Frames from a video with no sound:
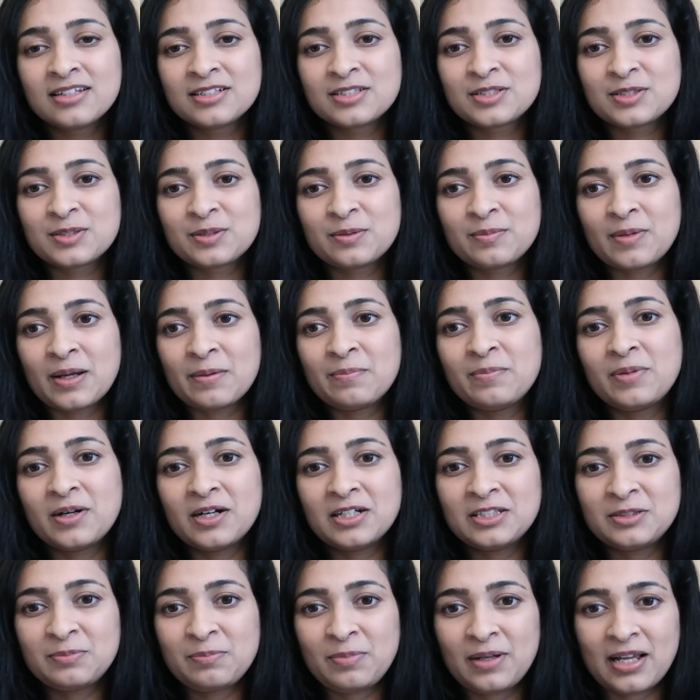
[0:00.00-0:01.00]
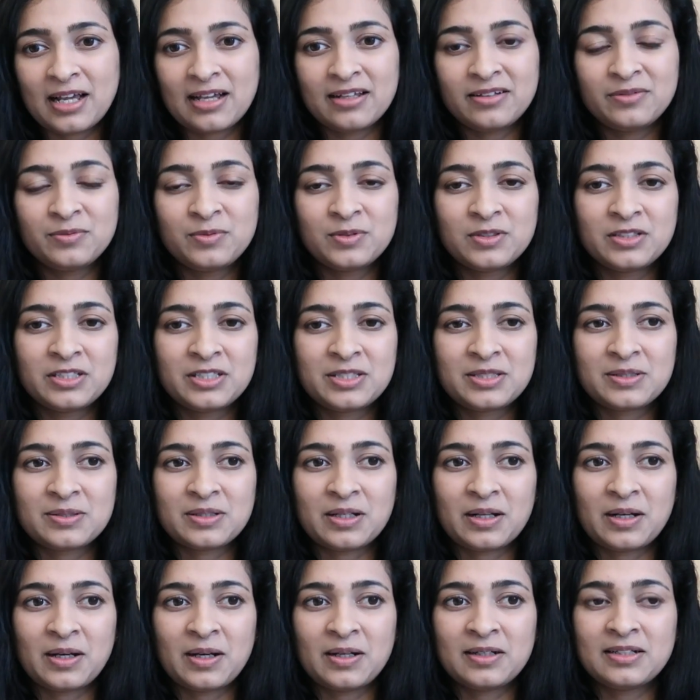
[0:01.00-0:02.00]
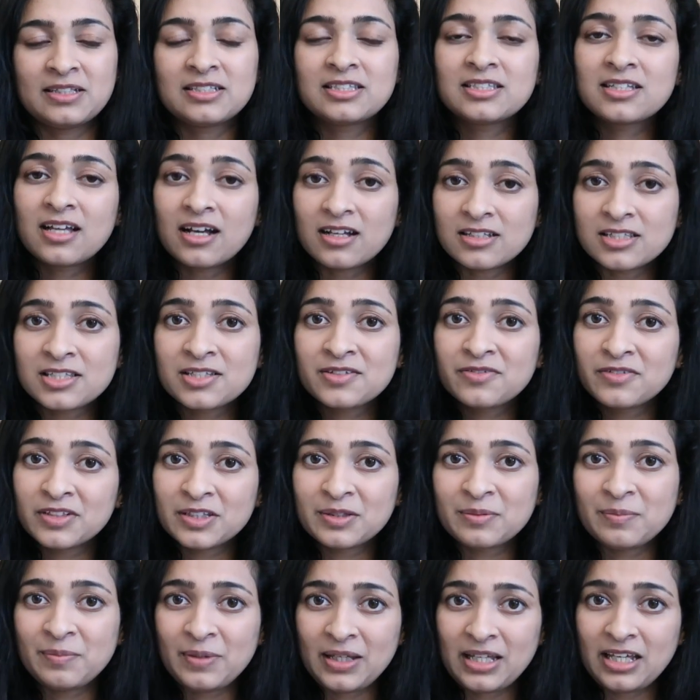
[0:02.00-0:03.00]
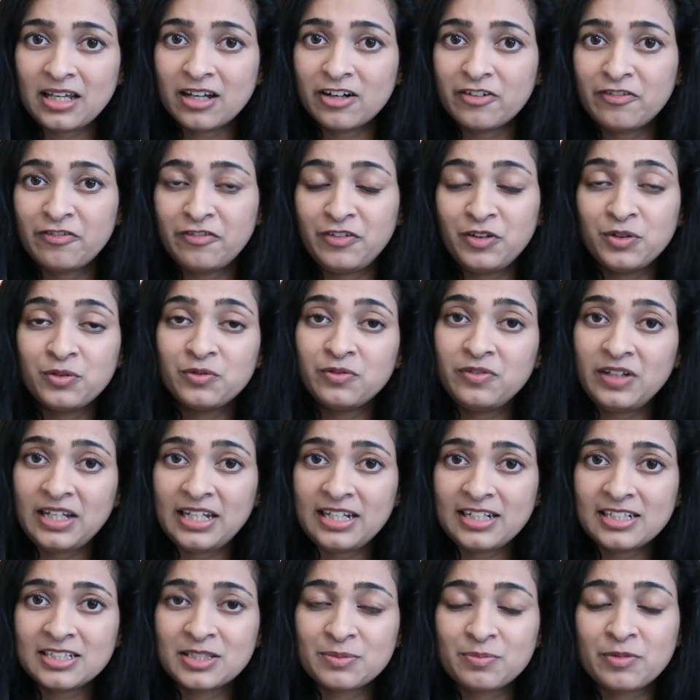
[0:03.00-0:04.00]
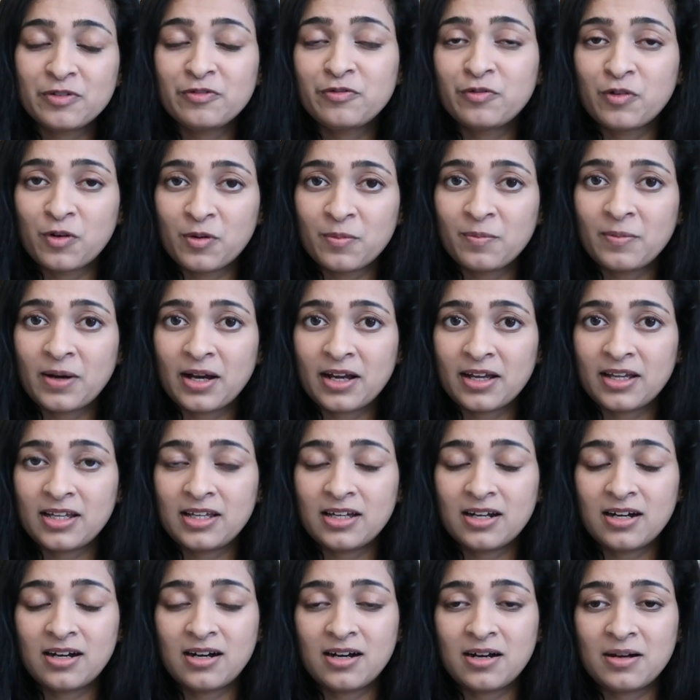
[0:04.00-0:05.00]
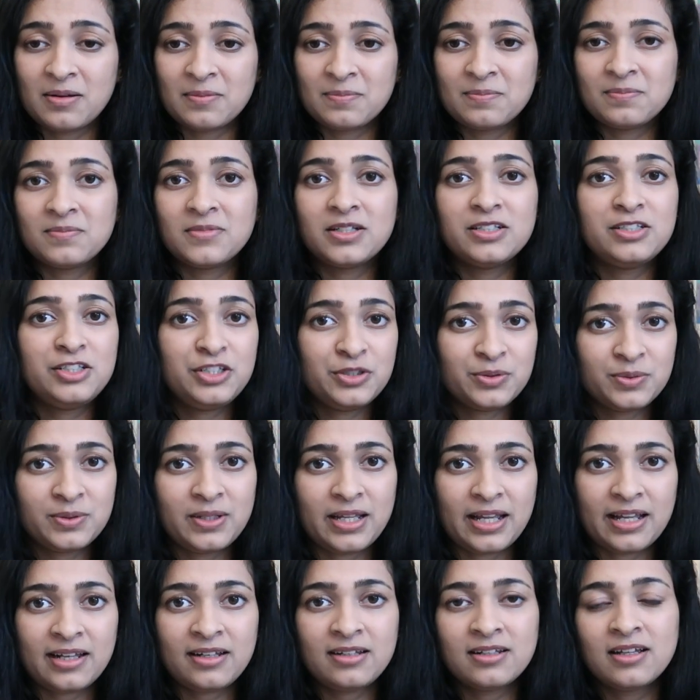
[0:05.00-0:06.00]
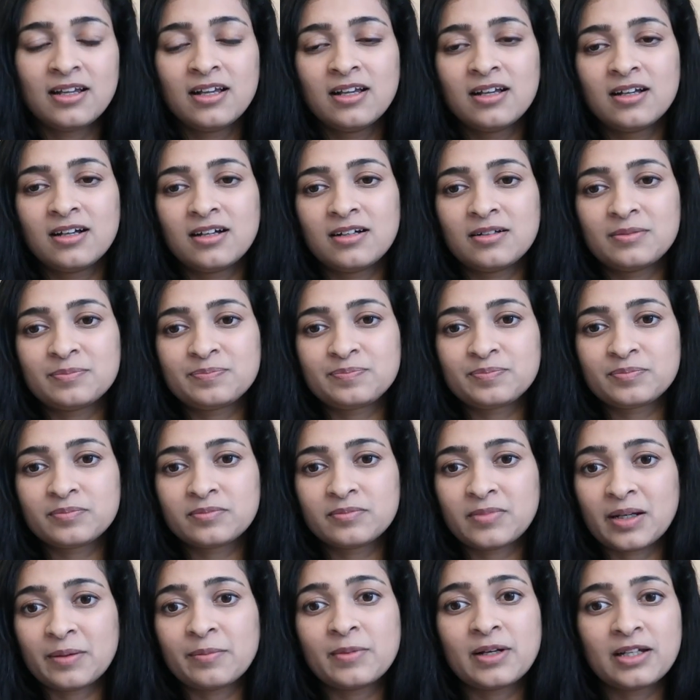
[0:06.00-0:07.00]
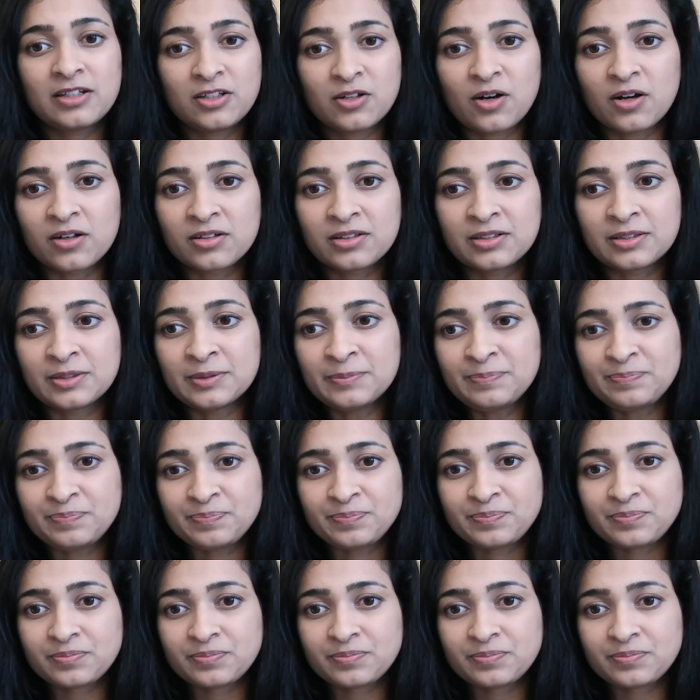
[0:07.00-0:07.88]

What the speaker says: So my birth plan was discussed with me a few weeks before my due date by my doctor.